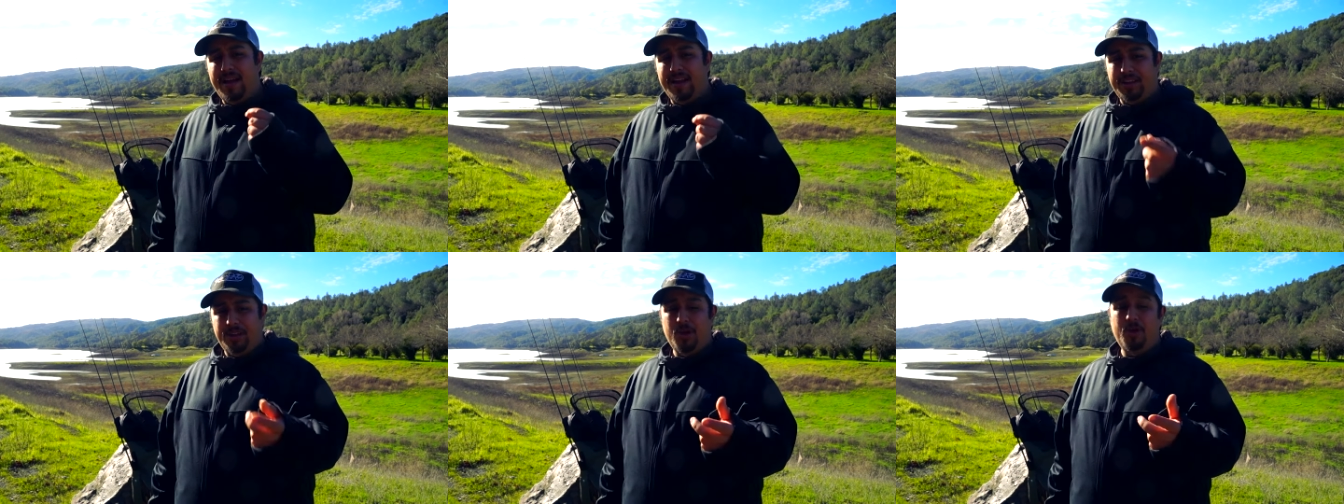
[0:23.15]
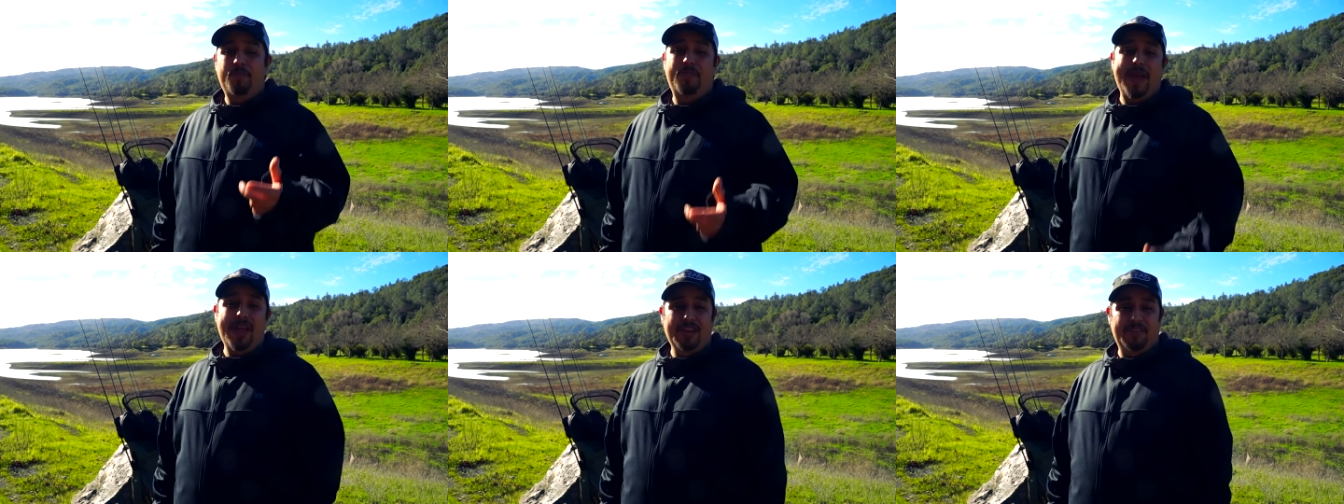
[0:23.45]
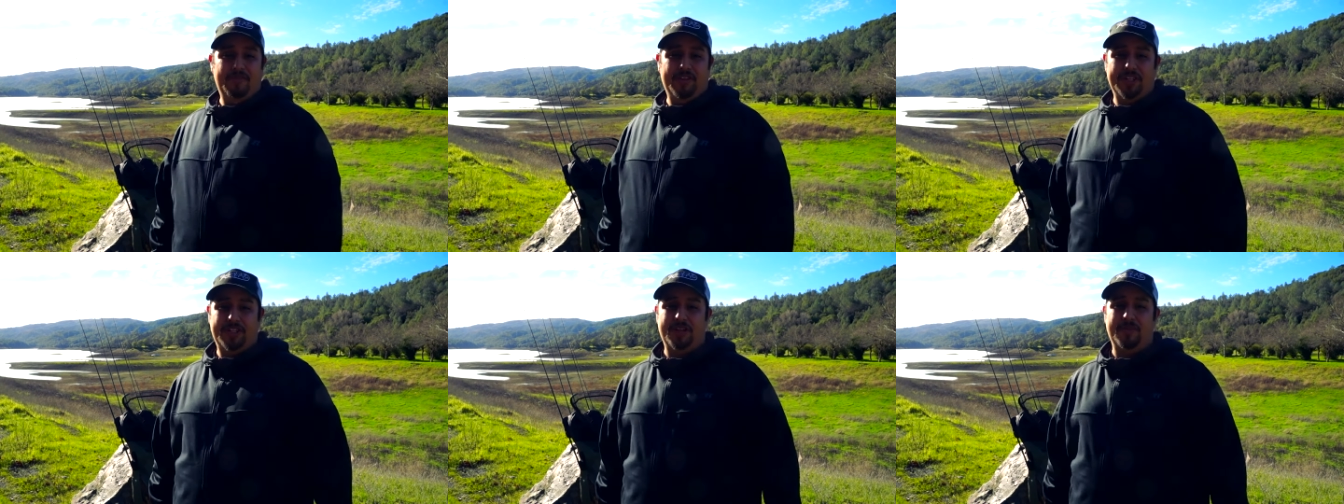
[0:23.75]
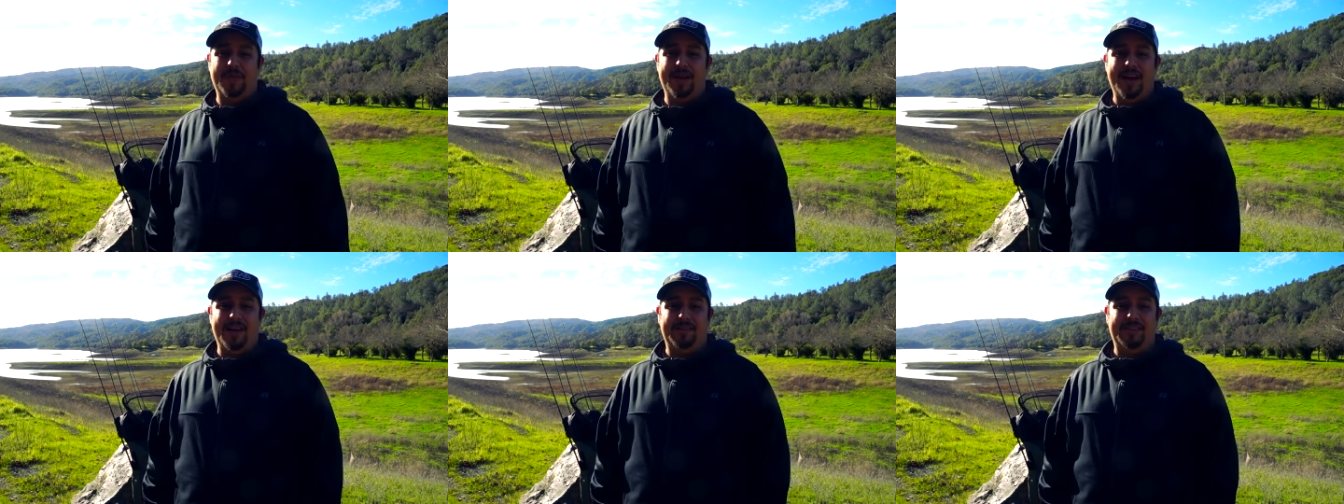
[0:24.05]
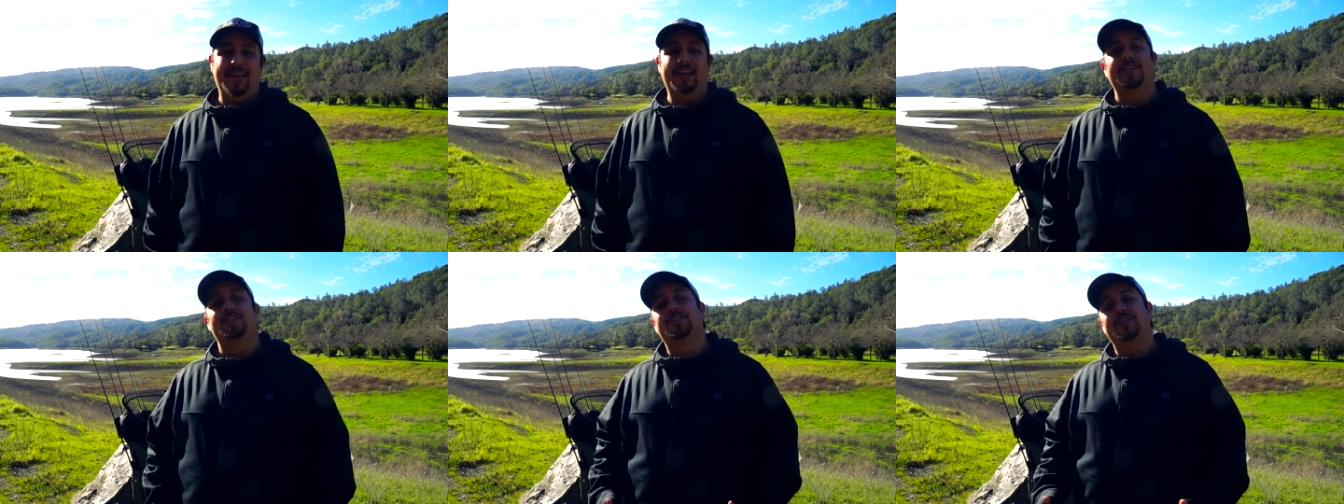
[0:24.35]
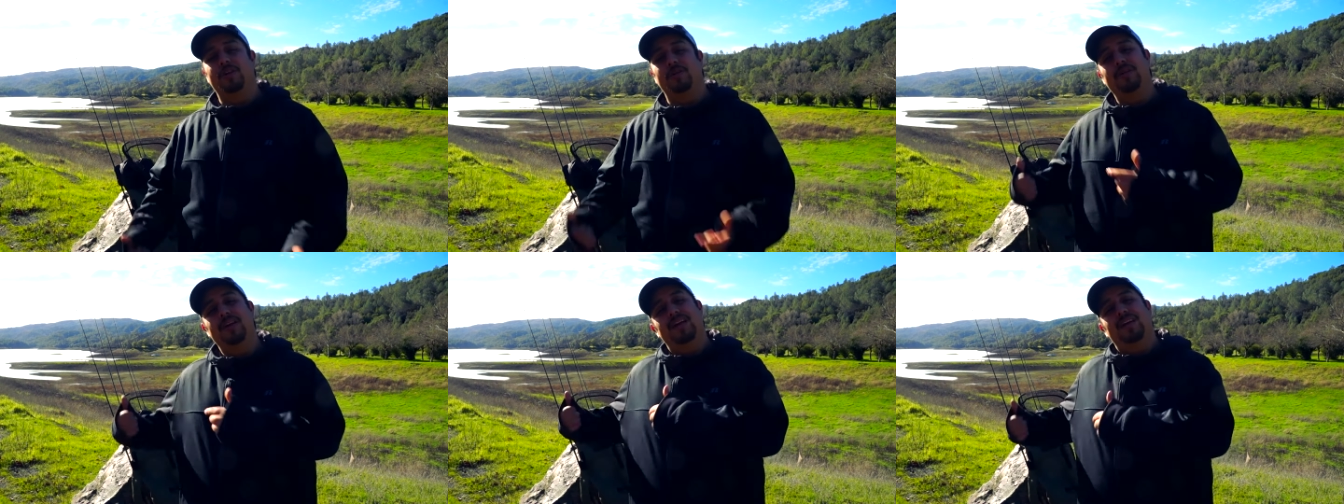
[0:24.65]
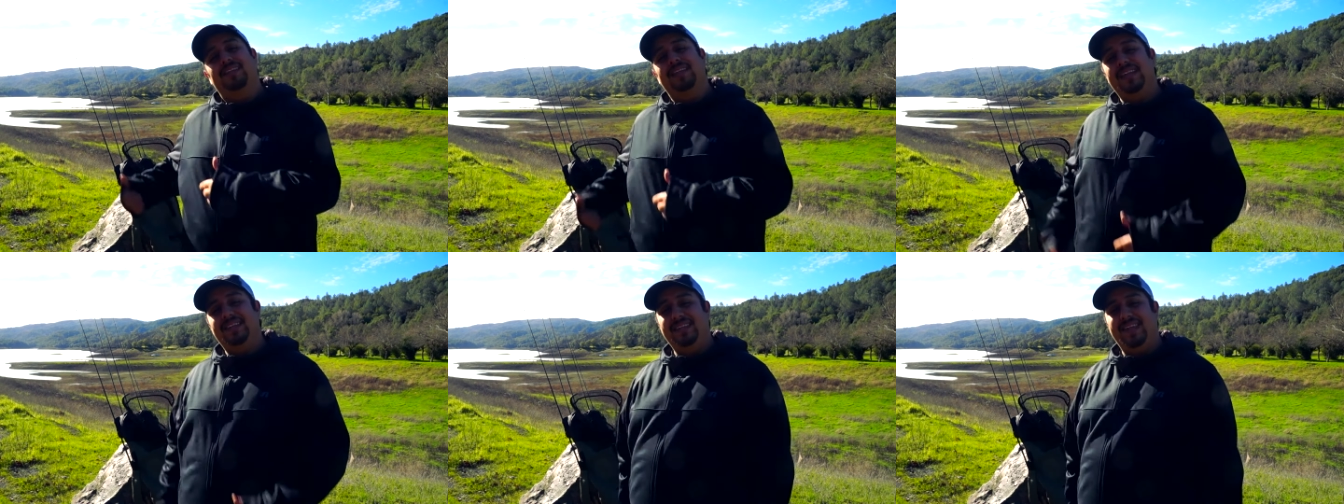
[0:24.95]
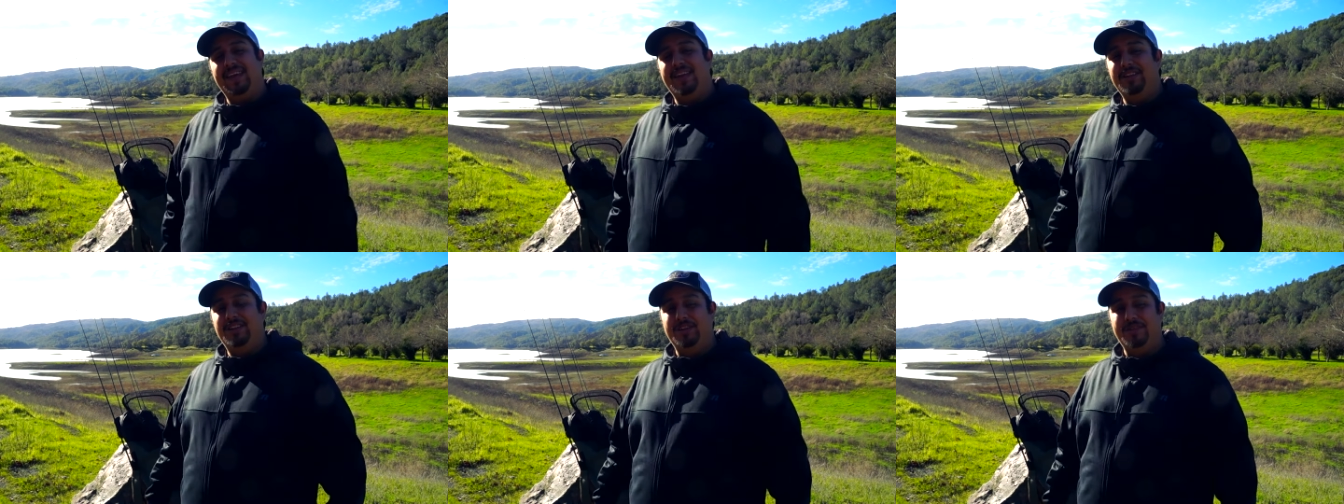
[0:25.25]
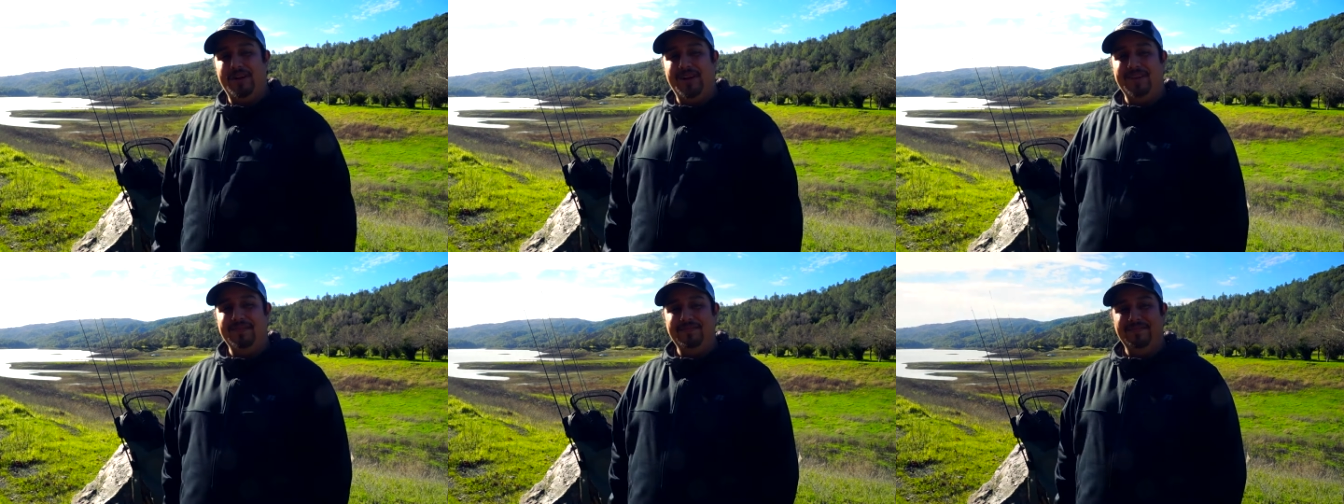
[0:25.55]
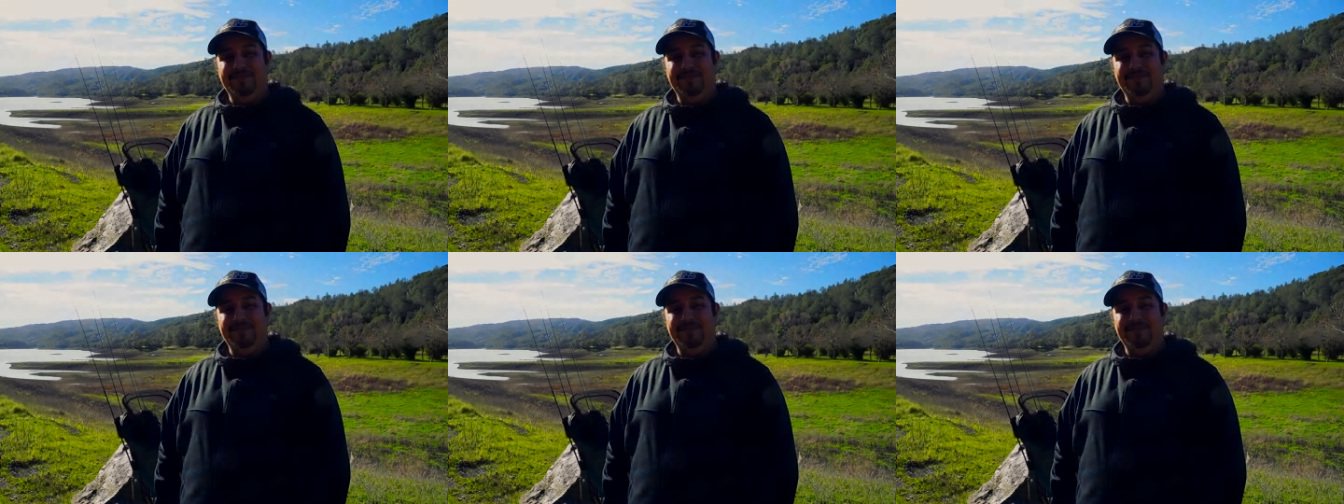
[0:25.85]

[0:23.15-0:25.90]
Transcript: you bank fishermen out there. So let's get into it.